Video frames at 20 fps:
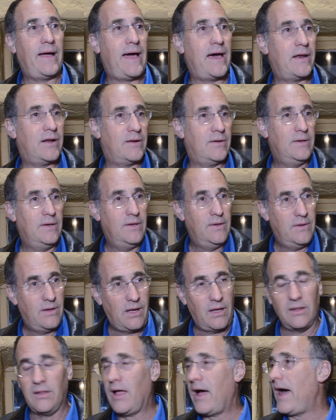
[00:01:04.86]
how to
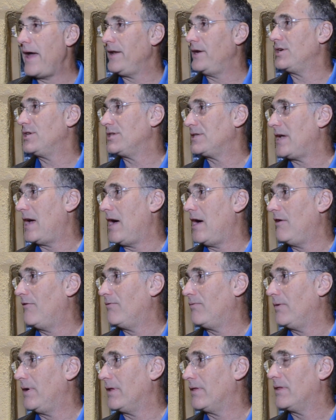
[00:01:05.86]
align
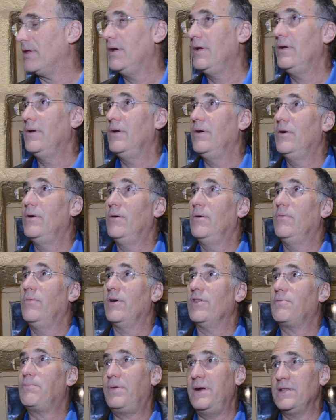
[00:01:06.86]
yourself with
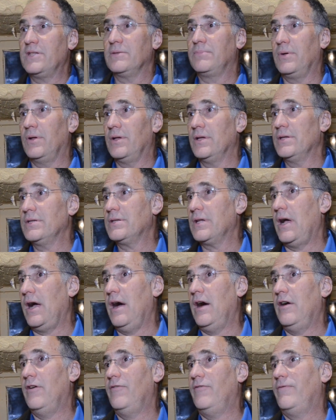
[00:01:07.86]
principles
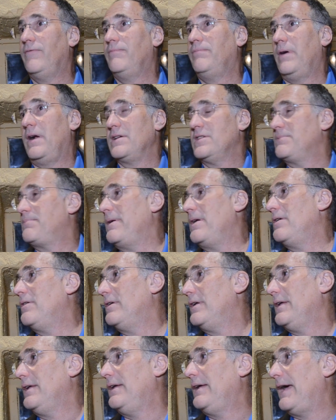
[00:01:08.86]
of
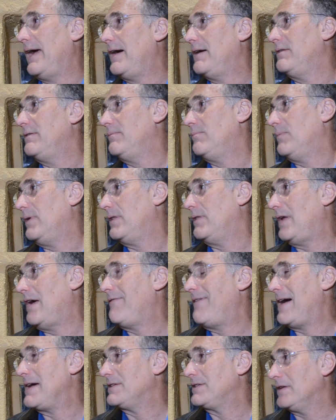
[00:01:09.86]
prosperity and what
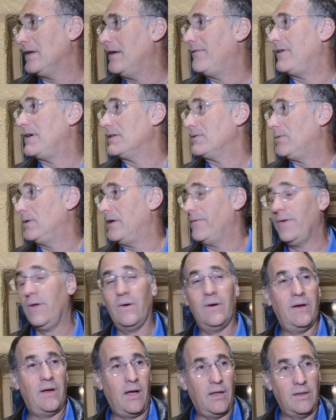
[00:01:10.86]
life has to give us whenever
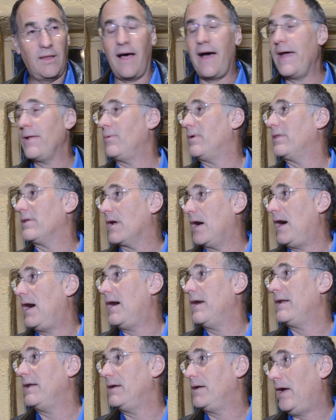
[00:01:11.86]
you align with
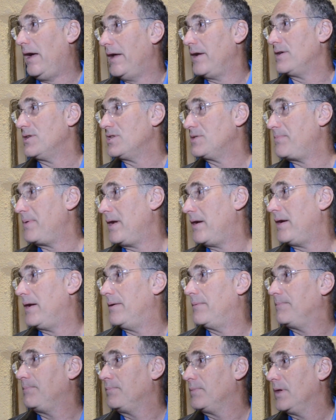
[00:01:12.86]
God and higher
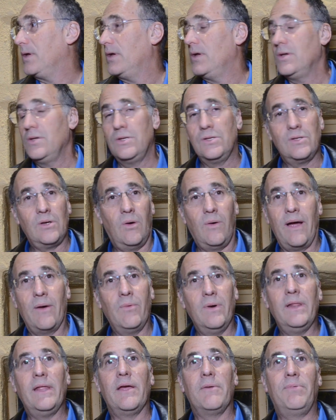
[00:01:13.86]
spirit. So I
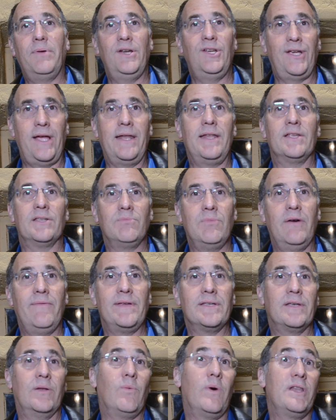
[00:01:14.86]
really appreciate his
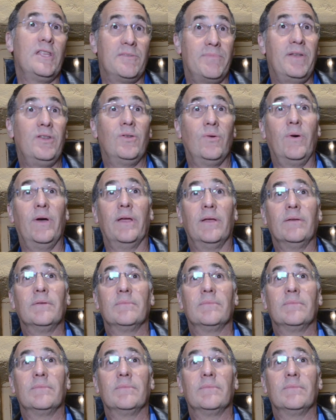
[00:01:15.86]
movies and what he's been doing.